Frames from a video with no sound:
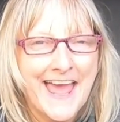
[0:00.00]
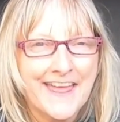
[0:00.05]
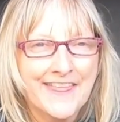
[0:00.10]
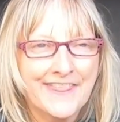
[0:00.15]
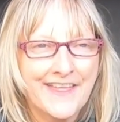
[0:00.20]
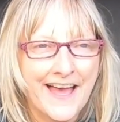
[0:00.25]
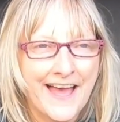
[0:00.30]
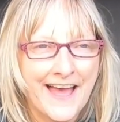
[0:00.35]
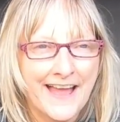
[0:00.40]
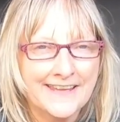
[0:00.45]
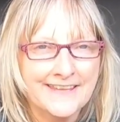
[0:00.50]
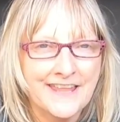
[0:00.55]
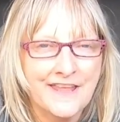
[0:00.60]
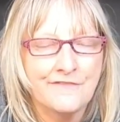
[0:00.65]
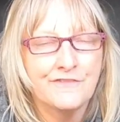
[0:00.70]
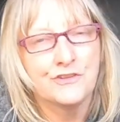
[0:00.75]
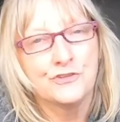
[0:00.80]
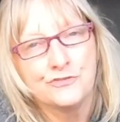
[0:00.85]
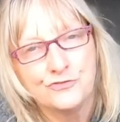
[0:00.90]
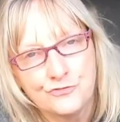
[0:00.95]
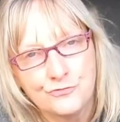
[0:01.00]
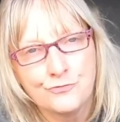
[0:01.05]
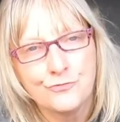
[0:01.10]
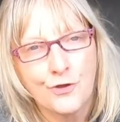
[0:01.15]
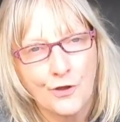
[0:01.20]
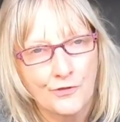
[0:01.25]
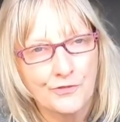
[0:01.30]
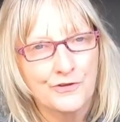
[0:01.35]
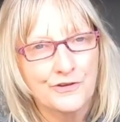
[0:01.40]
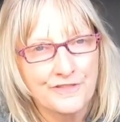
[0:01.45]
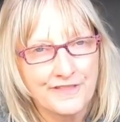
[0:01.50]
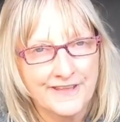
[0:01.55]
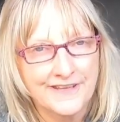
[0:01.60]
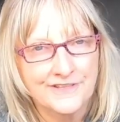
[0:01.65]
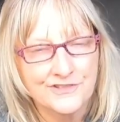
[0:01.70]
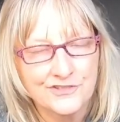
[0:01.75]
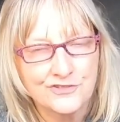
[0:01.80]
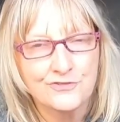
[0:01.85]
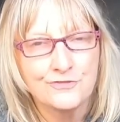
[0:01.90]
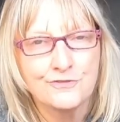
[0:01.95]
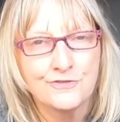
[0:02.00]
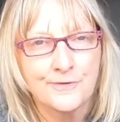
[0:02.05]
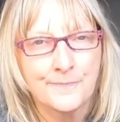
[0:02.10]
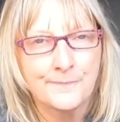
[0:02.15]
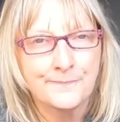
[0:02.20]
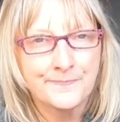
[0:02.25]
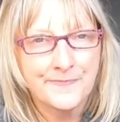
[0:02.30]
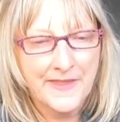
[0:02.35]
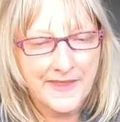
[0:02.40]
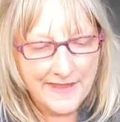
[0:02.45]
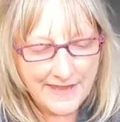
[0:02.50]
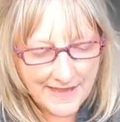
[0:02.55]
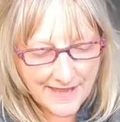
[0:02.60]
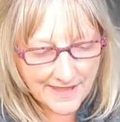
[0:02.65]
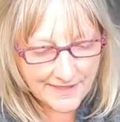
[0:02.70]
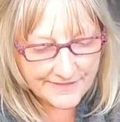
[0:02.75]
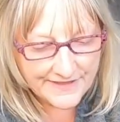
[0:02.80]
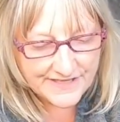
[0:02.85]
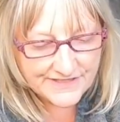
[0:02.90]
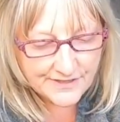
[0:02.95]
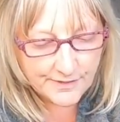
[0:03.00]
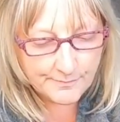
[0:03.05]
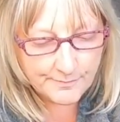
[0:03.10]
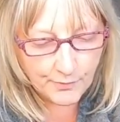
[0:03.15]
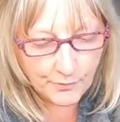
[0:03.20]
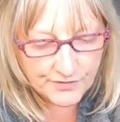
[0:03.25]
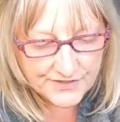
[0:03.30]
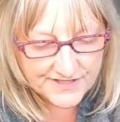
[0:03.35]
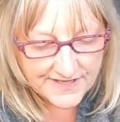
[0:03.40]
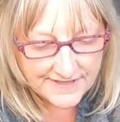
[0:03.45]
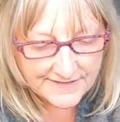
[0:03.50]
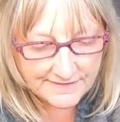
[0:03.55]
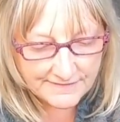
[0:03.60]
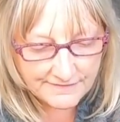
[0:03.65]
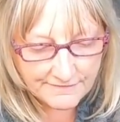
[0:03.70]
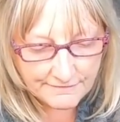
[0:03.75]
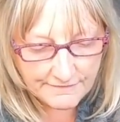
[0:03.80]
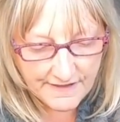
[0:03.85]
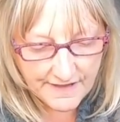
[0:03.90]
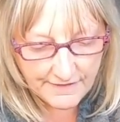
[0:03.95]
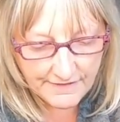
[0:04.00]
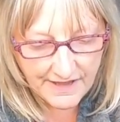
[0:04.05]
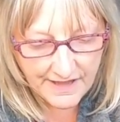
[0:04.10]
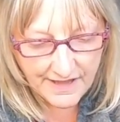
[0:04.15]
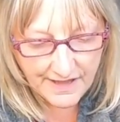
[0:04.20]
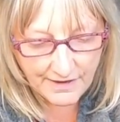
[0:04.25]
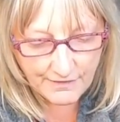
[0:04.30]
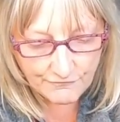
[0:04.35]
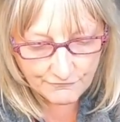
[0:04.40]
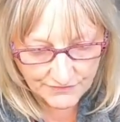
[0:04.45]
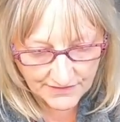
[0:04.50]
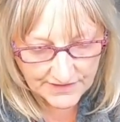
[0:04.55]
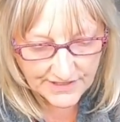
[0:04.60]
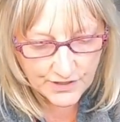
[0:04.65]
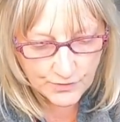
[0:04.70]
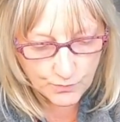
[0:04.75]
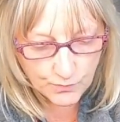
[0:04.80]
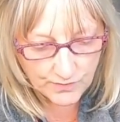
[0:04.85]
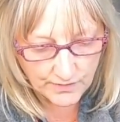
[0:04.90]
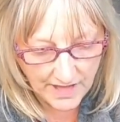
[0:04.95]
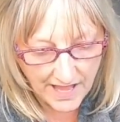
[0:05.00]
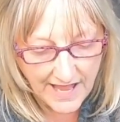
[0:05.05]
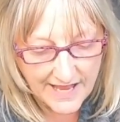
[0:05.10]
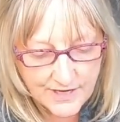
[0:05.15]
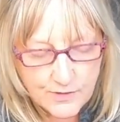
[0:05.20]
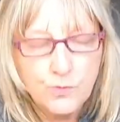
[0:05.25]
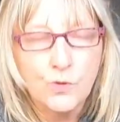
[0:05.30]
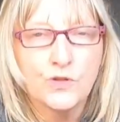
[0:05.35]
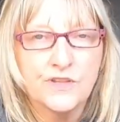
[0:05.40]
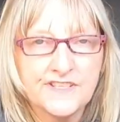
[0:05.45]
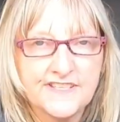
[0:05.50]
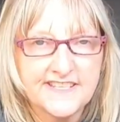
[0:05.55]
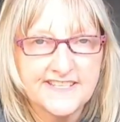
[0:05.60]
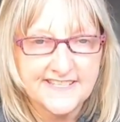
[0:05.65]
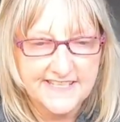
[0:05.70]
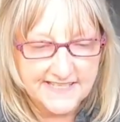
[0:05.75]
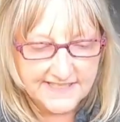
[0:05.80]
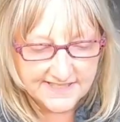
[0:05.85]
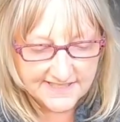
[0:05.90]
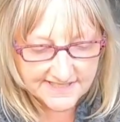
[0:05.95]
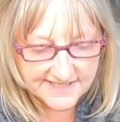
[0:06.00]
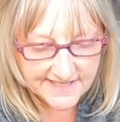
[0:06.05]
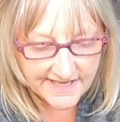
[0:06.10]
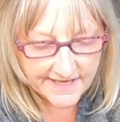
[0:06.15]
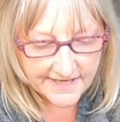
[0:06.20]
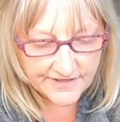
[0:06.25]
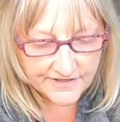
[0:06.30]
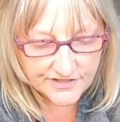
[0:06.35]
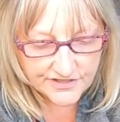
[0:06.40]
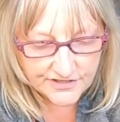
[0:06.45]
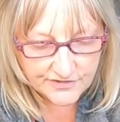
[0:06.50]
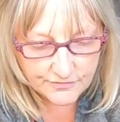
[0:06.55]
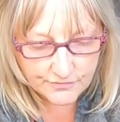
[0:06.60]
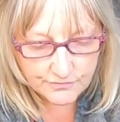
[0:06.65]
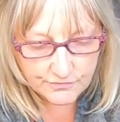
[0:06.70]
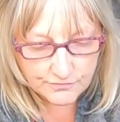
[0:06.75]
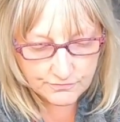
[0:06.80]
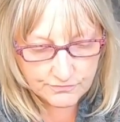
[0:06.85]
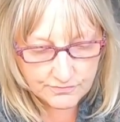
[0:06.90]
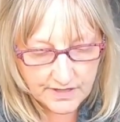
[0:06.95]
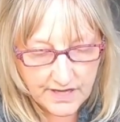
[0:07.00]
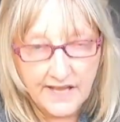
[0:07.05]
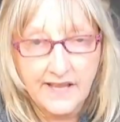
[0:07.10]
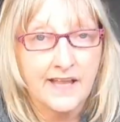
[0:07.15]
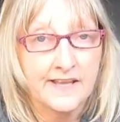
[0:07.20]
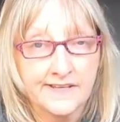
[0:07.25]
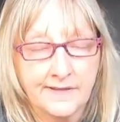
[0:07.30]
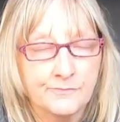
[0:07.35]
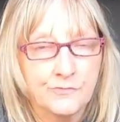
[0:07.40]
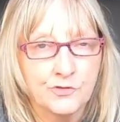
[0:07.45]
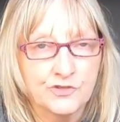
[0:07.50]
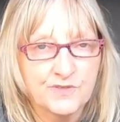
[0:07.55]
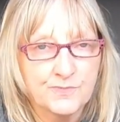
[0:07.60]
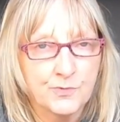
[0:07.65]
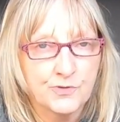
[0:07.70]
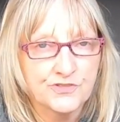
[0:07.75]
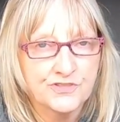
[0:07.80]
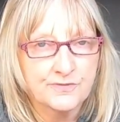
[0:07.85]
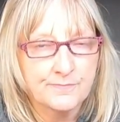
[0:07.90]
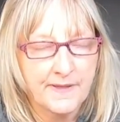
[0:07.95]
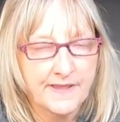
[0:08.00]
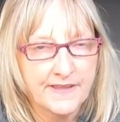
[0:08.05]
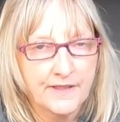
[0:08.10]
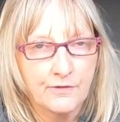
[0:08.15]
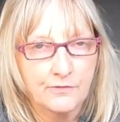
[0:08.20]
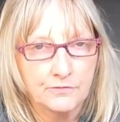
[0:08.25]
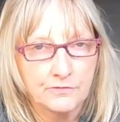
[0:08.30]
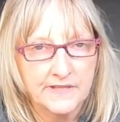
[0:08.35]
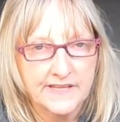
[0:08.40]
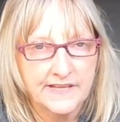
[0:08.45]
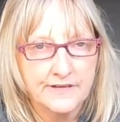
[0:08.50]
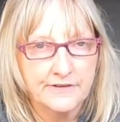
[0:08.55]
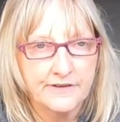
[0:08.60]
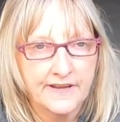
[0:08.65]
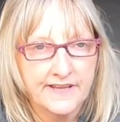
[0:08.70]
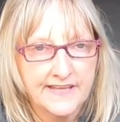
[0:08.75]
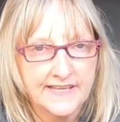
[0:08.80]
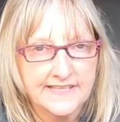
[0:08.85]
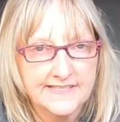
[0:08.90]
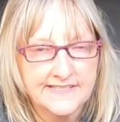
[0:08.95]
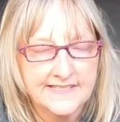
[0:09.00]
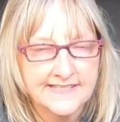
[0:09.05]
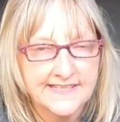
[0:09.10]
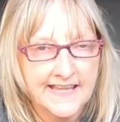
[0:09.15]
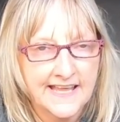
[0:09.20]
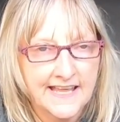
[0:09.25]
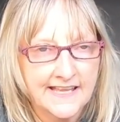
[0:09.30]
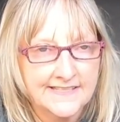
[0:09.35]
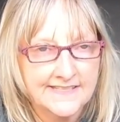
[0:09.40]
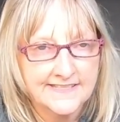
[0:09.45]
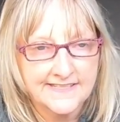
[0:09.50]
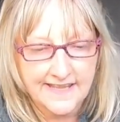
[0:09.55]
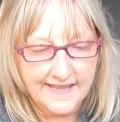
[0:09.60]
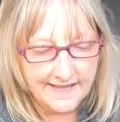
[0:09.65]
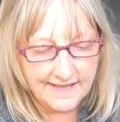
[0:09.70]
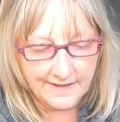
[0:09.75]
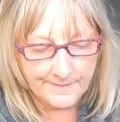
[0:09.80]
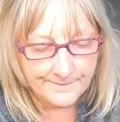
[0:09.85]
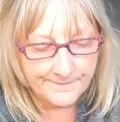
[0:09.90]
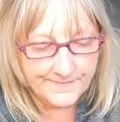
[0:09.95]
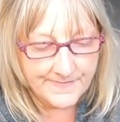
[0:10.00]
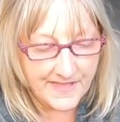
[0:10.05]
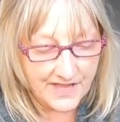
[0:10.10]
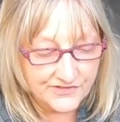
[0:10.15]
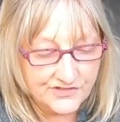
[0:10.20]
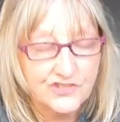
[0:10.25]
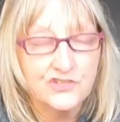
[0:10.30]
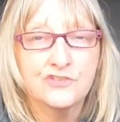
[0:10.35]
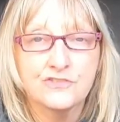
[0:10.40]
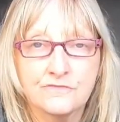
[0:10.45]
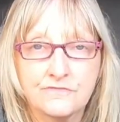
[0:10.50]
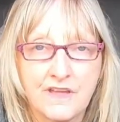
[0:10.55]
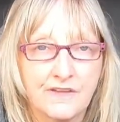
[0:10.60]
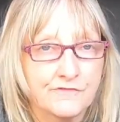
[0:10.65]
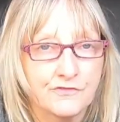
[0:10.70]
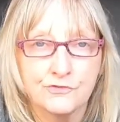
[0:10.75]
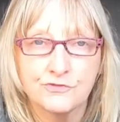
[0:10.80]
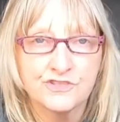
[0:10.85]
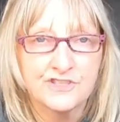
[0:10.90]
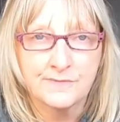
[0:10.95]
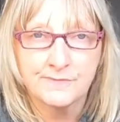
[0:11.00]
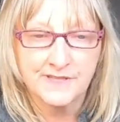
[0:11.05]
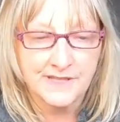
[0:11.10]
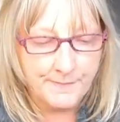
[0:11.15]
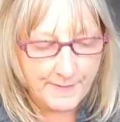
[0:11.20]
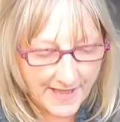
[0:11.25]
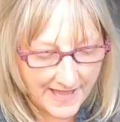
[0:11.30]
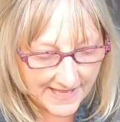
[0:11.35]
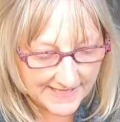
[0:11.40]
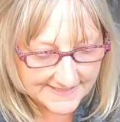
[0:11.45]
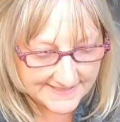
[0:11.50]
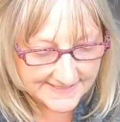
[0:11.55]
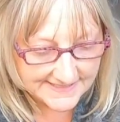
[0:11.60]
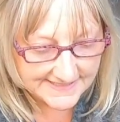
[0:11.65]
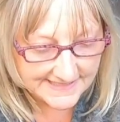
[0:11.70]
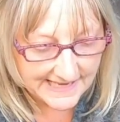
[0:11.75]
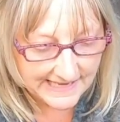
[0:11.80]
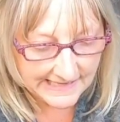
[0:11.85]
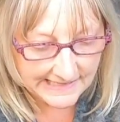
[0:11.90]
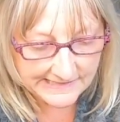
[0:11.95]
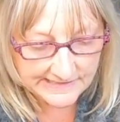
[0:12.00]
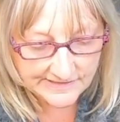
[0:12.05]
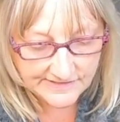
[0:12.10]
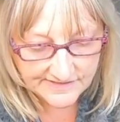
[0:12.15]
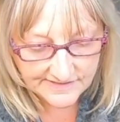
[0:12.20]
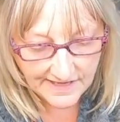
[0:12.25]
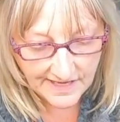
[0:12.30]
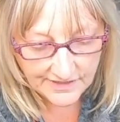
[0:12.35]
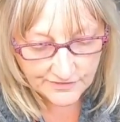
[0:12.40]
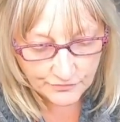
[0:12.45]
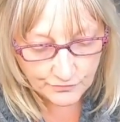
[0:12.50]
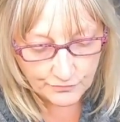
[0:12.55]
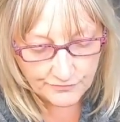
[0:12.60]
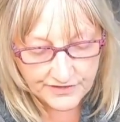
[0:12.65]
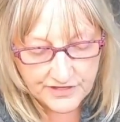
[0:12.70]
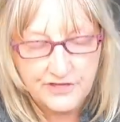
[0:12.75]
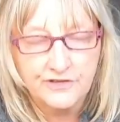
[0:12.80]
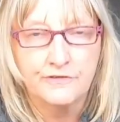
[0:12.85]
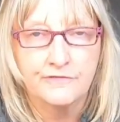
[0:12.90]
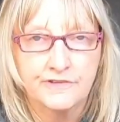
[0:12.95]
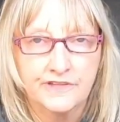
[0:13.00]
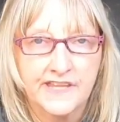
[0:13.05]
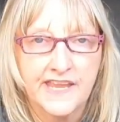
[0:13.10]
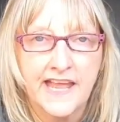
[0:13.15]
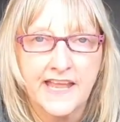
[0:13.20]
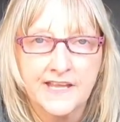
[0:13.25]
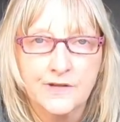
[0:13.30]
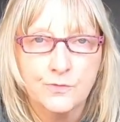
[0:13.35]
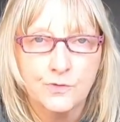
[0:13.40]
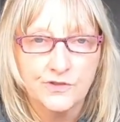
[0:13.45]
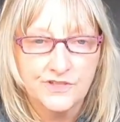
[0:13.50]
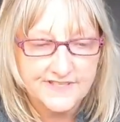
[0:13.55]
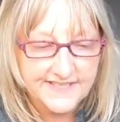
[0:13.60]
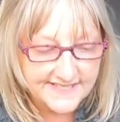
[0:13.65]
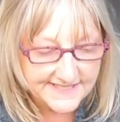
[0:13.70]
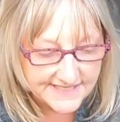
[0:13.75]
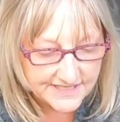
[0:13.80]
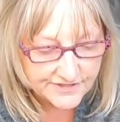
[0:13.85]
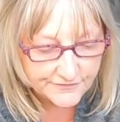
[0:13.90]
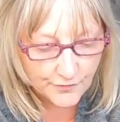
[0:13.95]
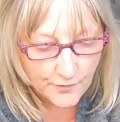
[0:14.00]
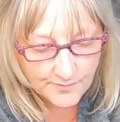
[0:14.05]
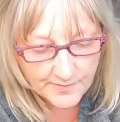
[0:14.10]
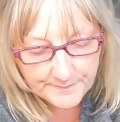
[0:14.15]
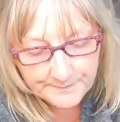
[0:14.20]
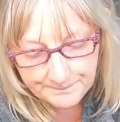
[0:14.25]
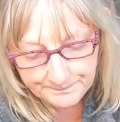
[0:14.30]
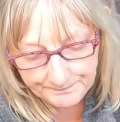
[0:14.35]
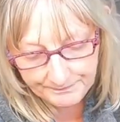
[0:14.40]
than if you do other things to them. These are bought in really high quality seeds. So, and I'm not sponsored by Owl's Acre, I hasten to add. I just have used them in the past, and I know that you get really high quality seeds from them.